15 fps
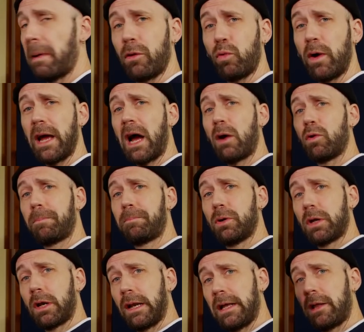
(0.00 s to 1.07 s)
By the way, I will
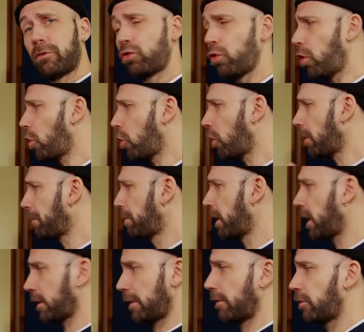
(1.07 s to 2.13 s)
put links to all
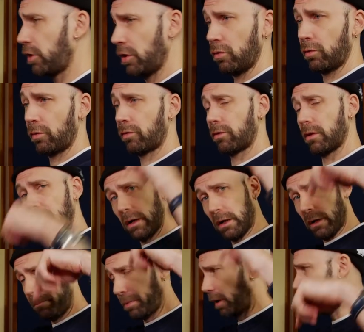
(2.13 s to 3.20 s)
plugins used
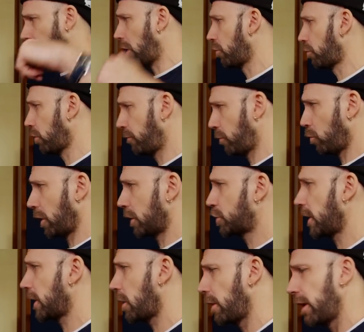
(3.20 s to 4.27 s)
below. So if you want to
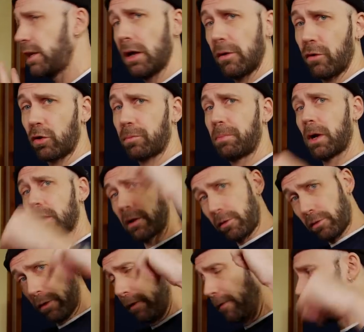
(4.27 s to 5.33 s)
check out any of those
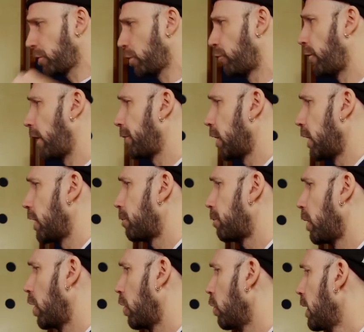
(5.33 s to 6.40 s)
plugins, you'll find the links
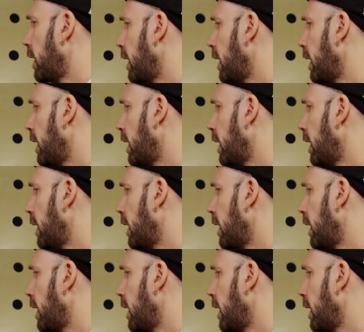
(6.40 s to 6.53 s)
below.